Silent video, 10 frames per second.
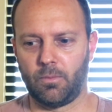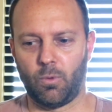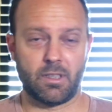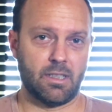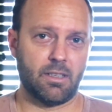
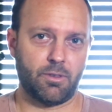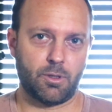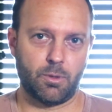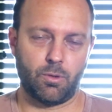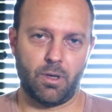What's the
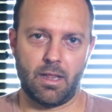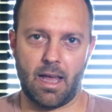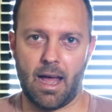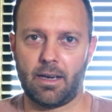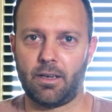difference between
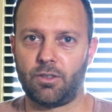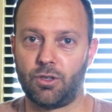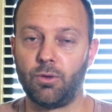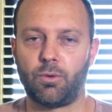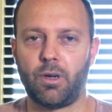that and
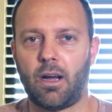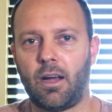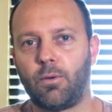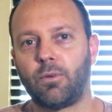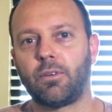
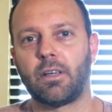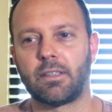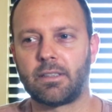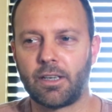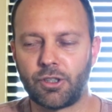2:3:9? Well,
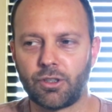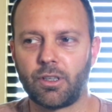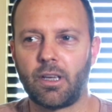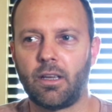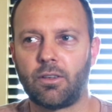
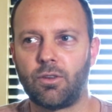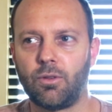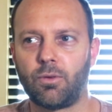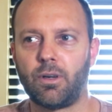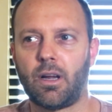essentially
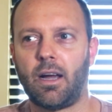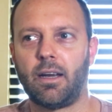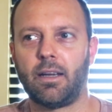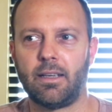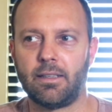
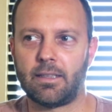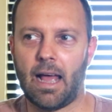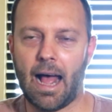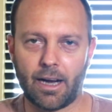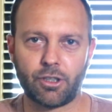2:3:9 is
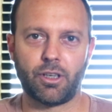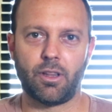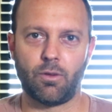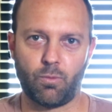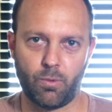actually
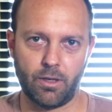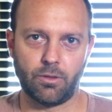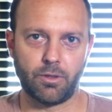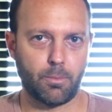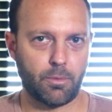the
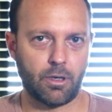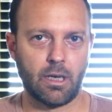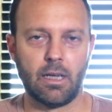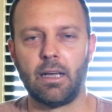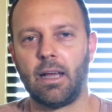real number,
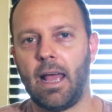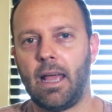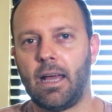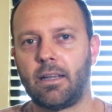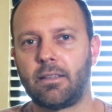
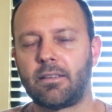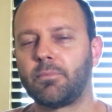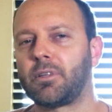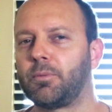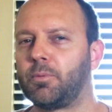and
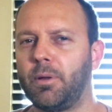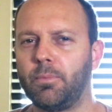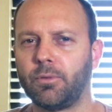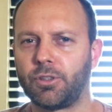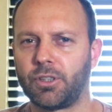sometimes
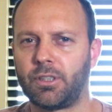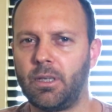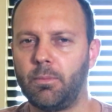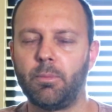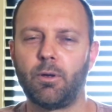people just
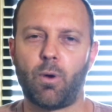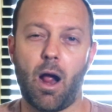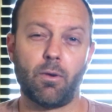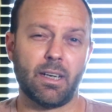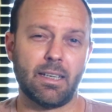seem to be
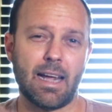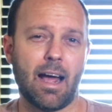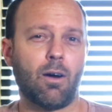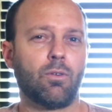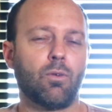rounding
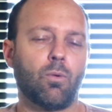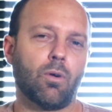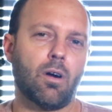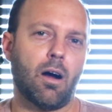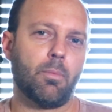down
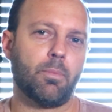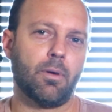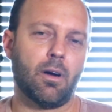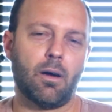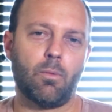or up
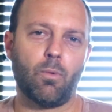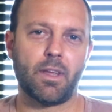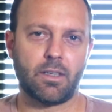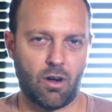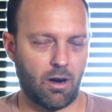when
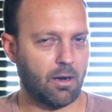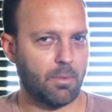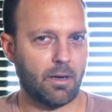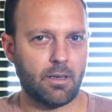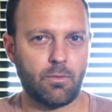they talk
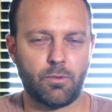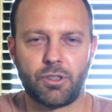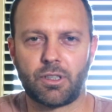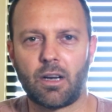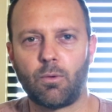about it, which
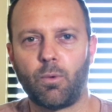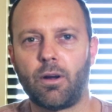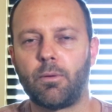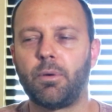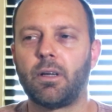is kind of
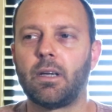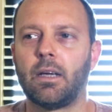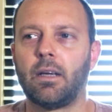weird. But